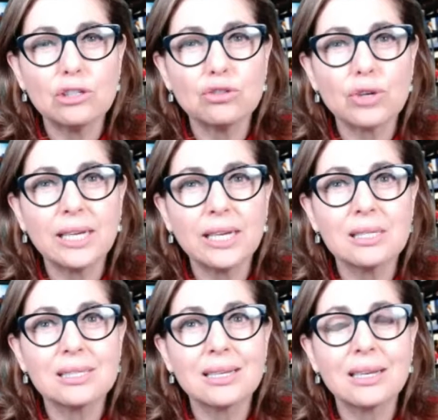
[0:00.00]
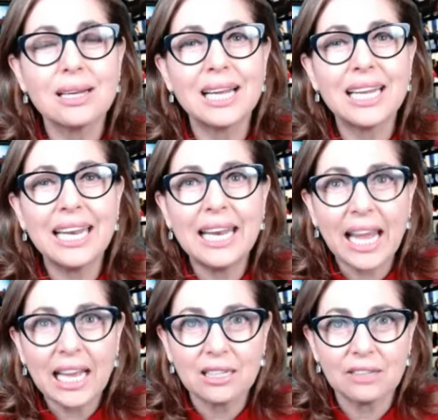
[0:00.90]
triggers a
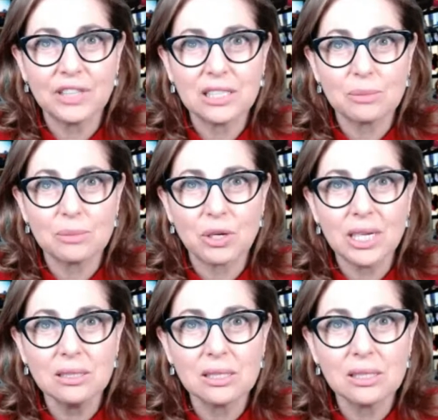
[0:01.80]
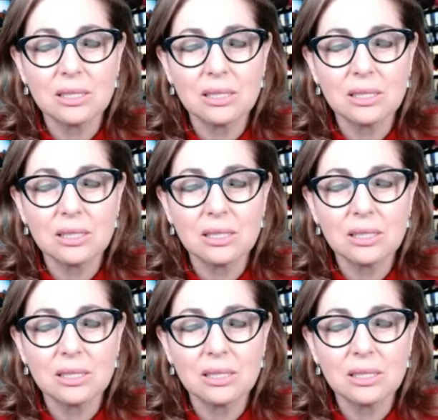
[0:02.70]
negative experience,